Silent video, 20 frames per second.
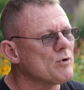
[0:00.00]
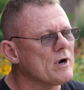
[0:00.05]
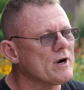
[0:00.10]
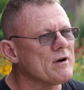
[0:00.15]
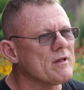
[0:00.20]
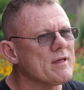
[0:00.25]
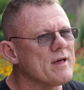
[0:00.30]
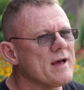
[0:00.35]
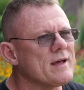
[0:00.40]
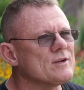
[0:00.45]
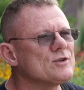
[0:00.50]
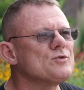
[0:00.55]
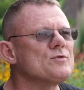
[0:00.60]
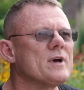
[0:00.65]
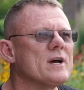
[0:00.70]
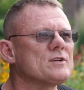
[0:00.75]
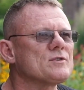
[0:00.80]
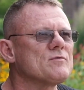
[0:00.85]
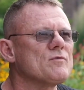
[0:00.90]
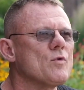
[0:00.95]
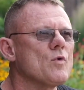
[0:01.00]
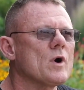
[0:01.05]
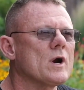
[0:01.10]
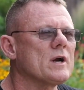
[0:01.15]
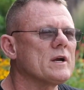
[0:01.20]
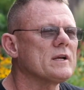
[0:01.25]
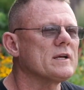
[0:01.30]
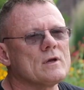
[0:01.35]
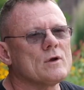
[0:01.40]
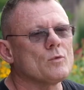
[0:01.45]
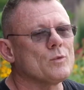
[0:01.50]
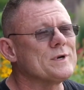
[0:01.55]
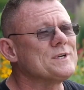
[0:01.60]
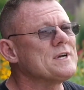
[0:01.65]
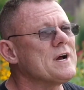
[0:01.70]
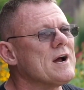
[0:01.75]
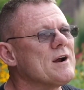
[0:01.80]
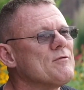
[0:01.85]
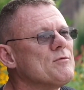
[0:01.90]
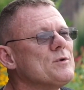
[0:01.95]
Prior to that, in 2004, I
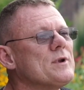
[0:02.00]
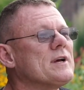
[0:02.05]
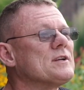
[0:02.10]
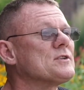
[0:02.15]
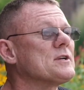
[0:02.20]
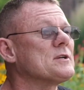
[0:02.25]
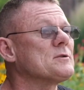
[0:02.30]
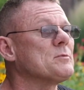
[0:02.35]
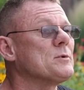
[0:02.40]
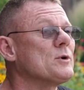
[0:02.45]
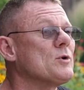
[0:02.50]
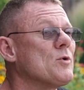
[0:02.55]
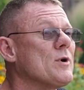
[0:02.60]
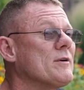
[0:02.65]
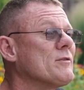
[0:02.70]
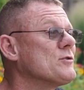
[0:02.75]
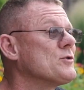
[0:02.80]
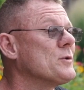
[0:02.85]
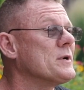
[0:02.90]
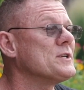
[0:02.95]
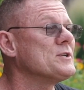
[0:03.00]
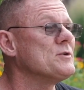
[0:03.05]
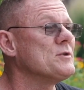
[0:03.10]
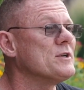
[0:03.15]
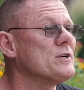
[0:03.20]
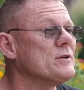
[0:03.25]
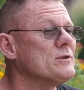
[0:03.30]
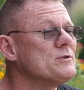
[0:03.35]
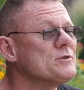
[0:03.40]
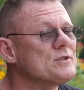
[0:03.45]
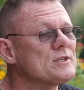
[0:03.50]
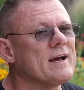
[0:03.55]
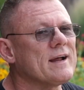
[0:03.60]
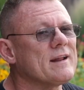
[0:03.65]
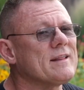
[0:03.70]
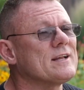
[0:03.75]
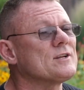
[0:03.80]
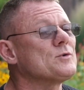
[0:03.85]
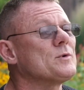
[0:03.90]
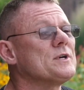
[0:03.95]
retired from the United States Marine Corps after 22 years.
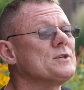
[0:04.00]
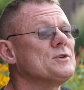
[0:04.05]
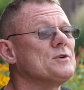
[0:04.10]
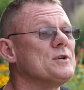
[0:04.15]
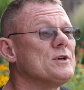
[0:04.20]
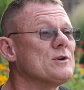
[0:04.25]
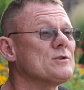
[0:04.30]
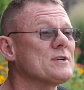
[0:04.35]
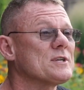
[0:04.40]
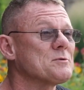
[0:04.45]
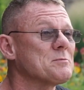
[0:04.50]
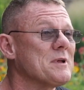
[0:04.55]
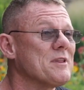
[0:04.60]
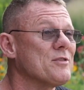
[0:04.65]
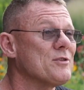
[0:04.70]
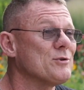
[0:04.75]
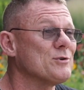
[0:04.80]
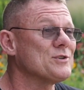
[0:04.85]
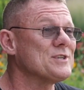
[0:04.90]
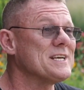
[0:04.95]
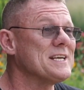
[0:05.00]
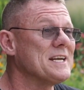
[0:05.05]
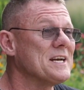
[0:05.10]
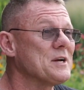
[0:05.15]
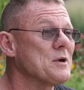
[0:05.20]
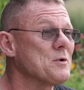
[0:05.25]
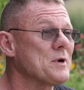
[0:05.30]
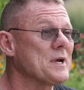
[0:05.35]
Out of that 22 years, I spent 13 in